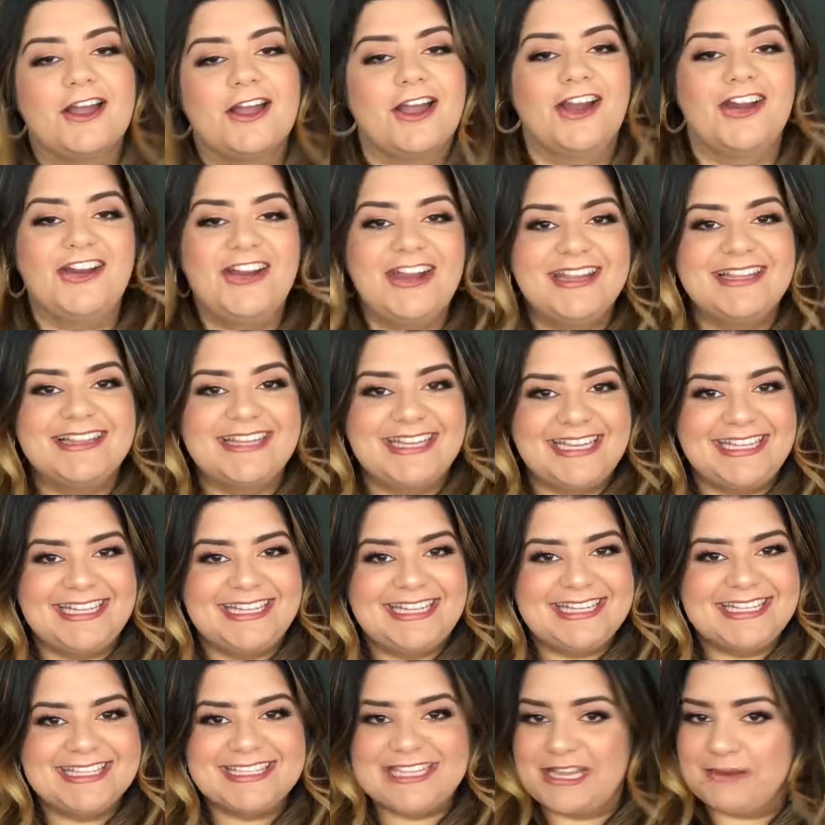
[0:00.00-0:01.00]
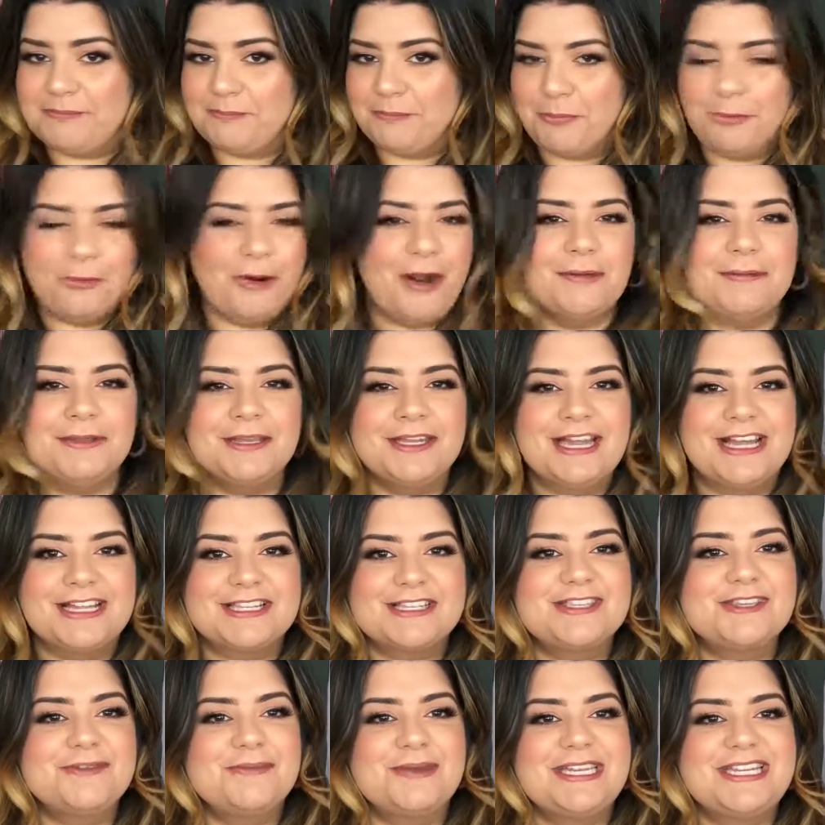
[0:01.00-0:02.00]
All right, ladies, and probably
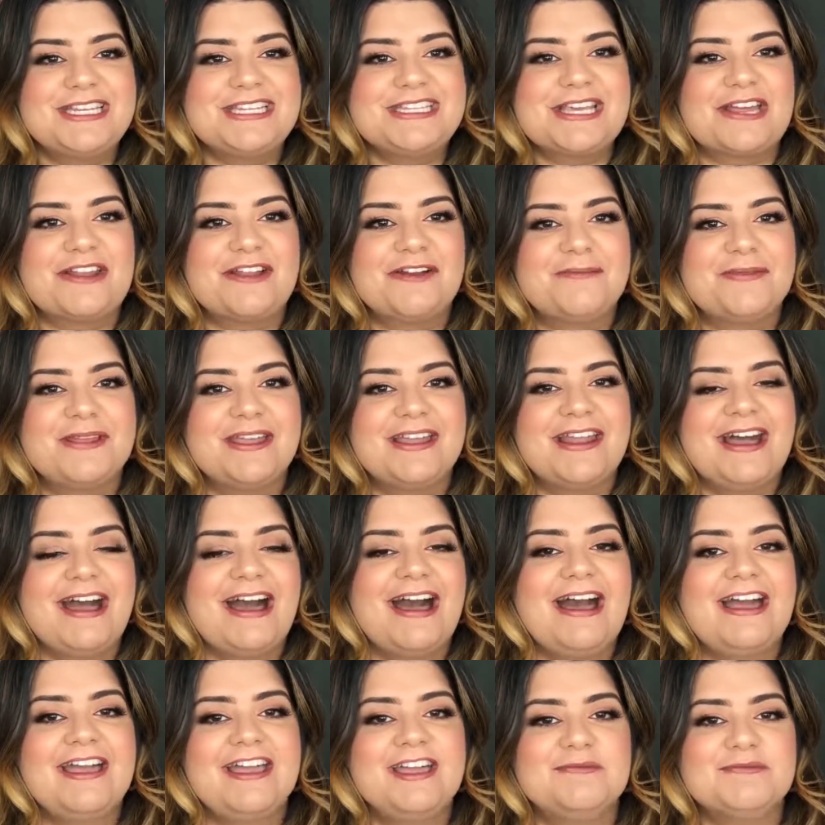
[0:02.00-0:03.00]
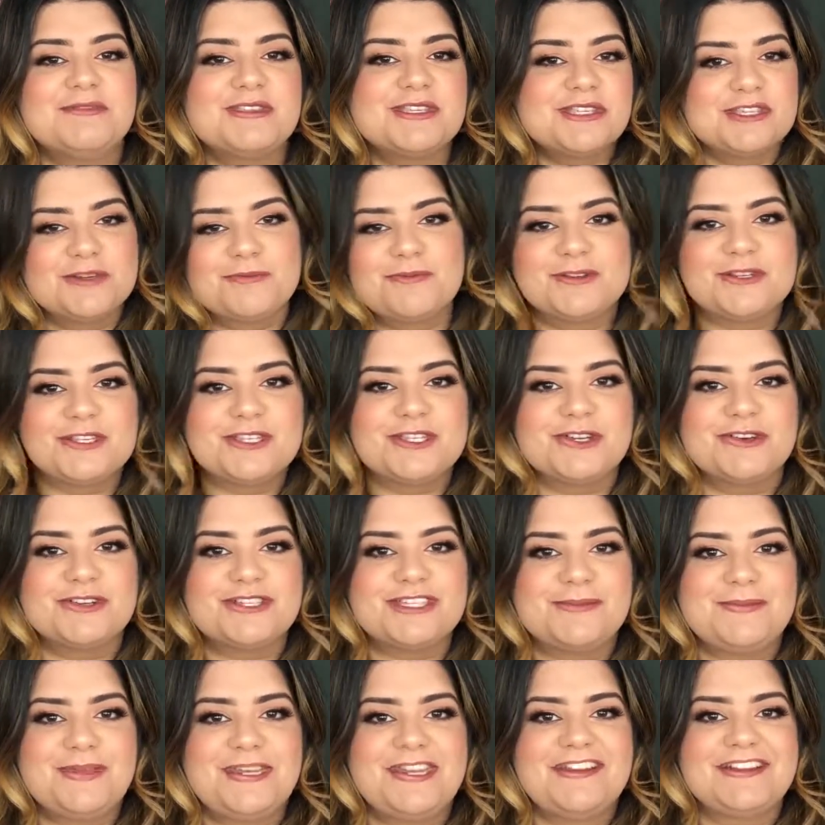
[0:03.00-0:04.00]
not too many gentlemen, I am super
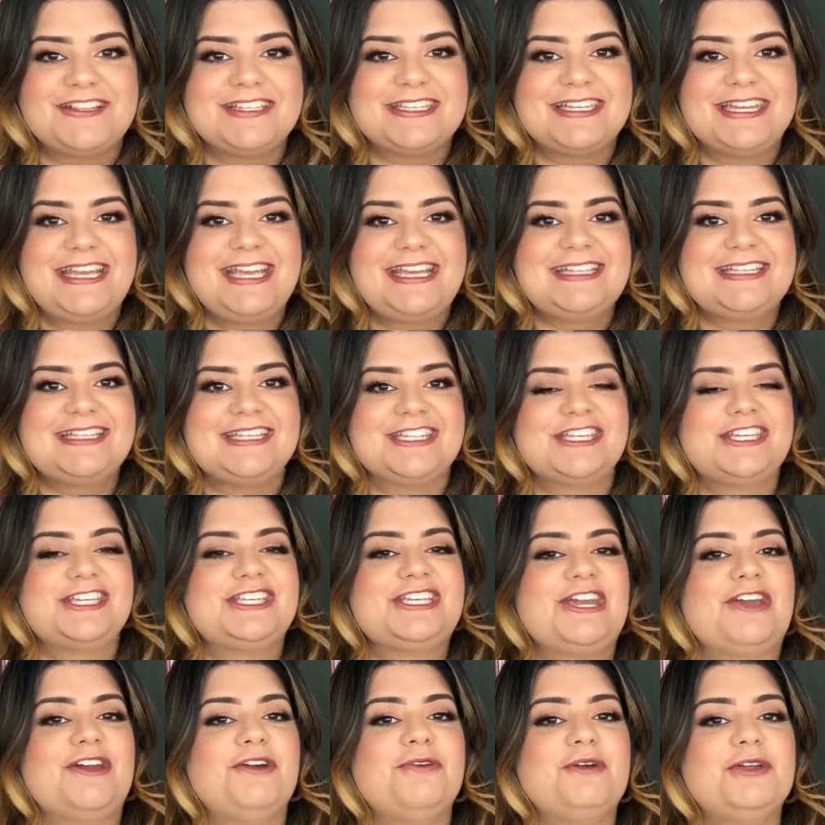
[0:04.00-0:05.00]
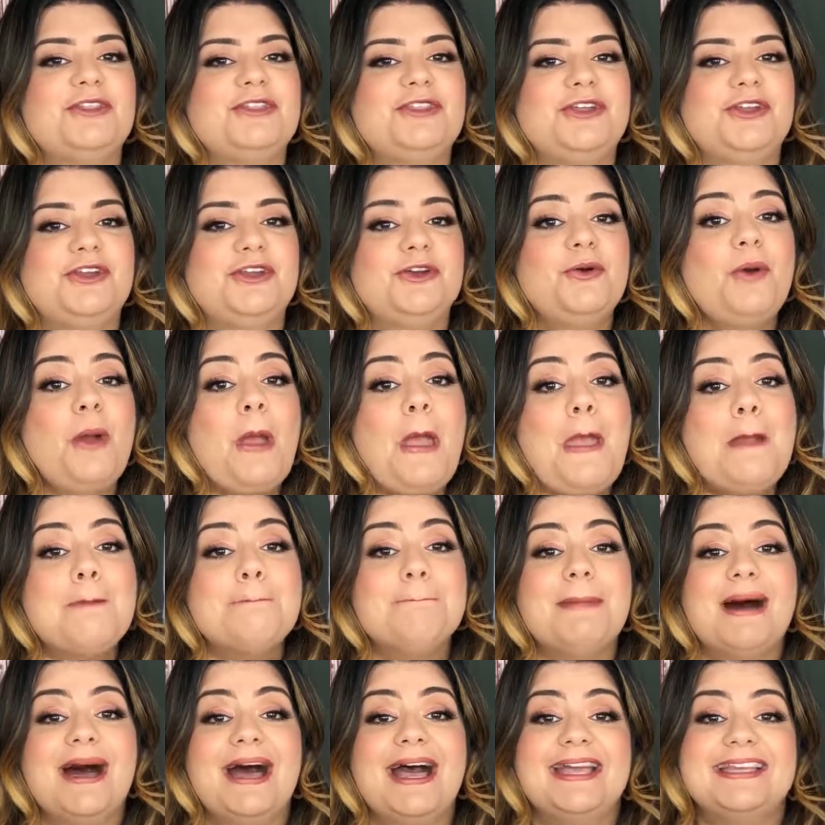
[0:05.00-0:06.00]
stoked to be here today to share with you
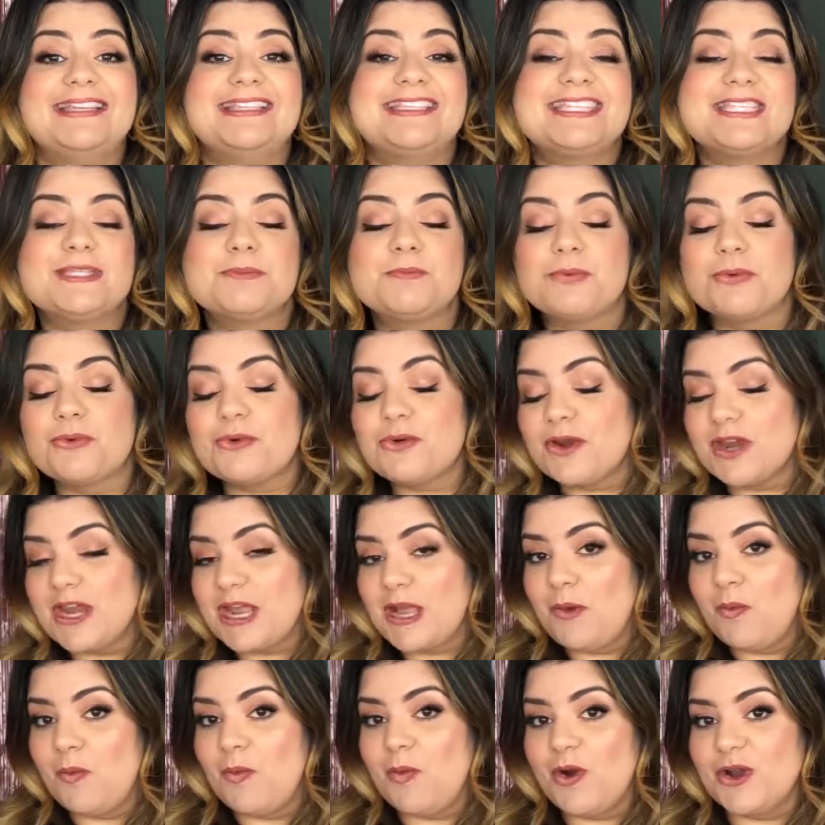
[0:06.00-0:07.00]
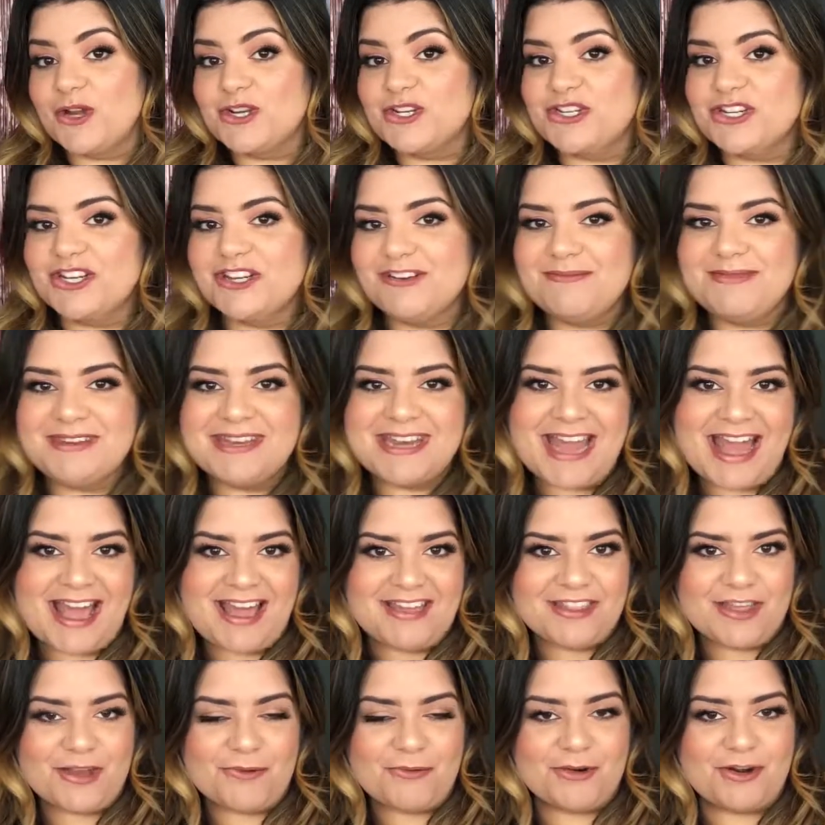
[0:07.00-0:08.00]
my spring wardrobe
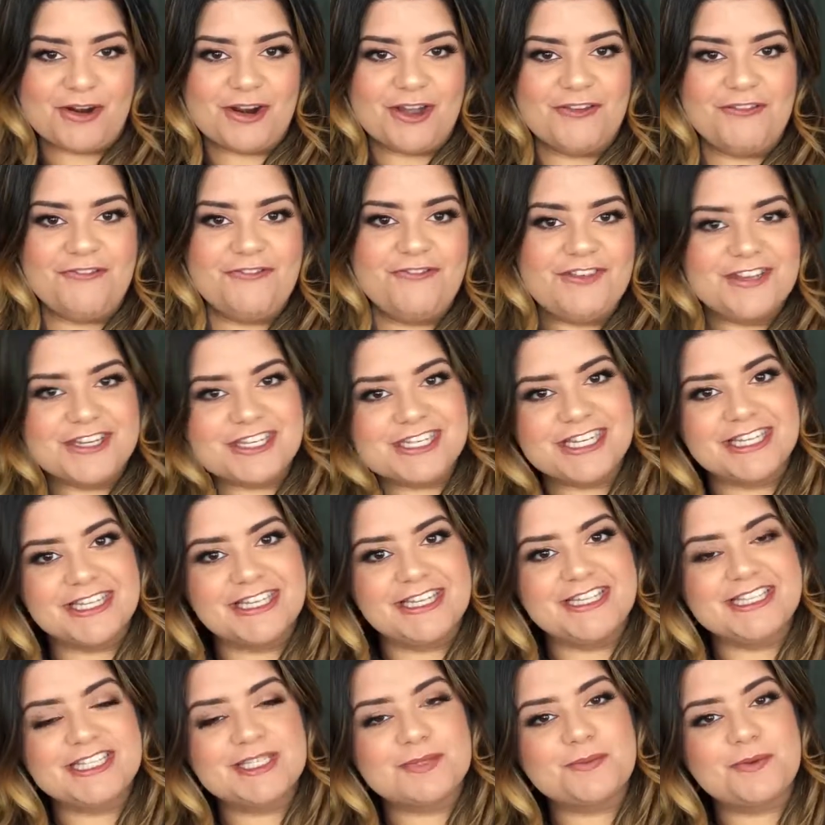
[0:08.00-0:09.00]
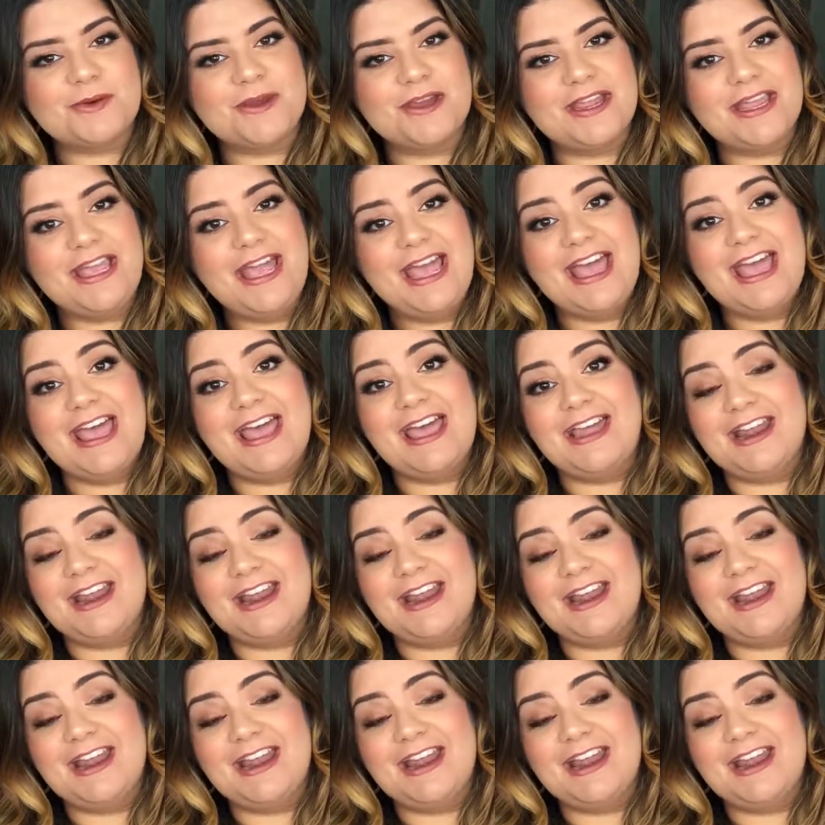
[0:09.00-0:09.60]
now that we're officially in spring.